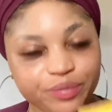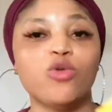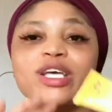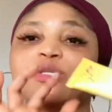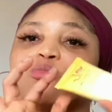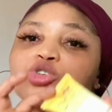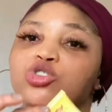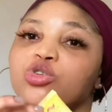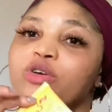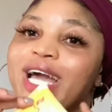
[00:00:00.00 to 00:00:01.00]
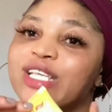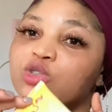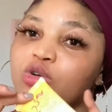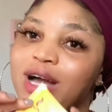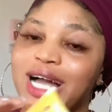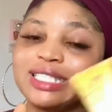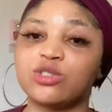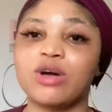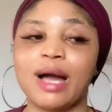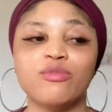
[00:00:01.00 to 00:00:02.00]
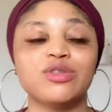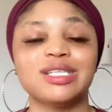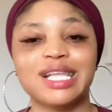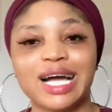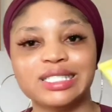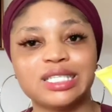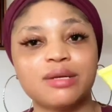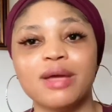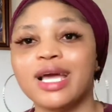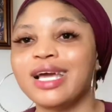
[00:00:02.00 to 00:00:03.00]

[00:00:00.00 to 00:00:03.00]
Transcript: Always moisturize your hand. So I'm using hand cream.